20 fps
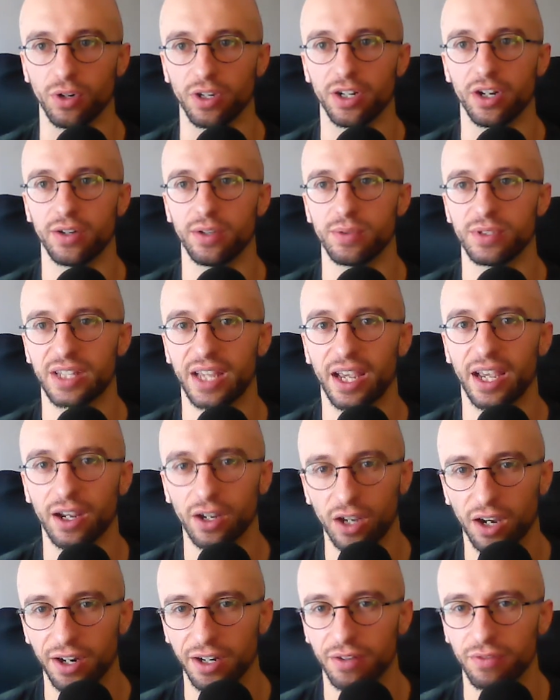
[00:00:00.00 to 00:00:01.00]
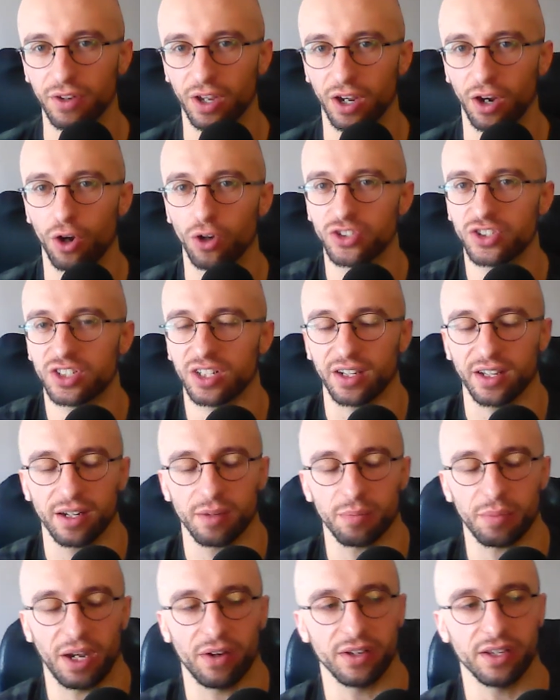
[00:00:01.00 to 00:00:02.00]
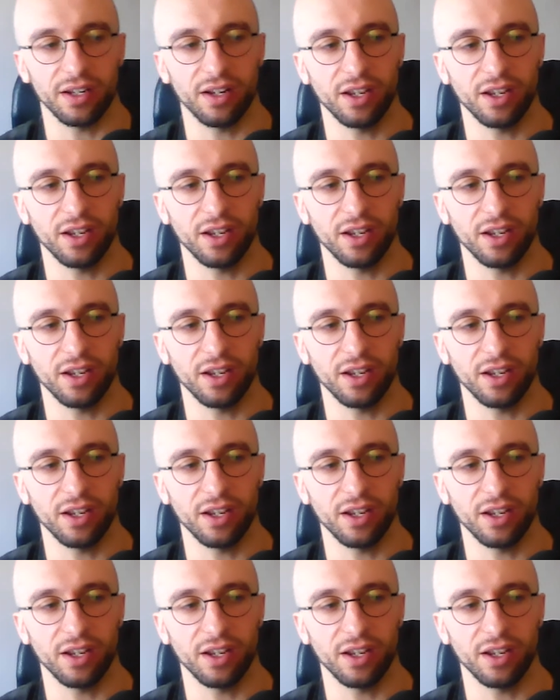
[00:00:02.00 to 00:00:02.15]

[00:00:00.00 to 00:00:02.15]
You know, and he was getting kind of like hostile about it,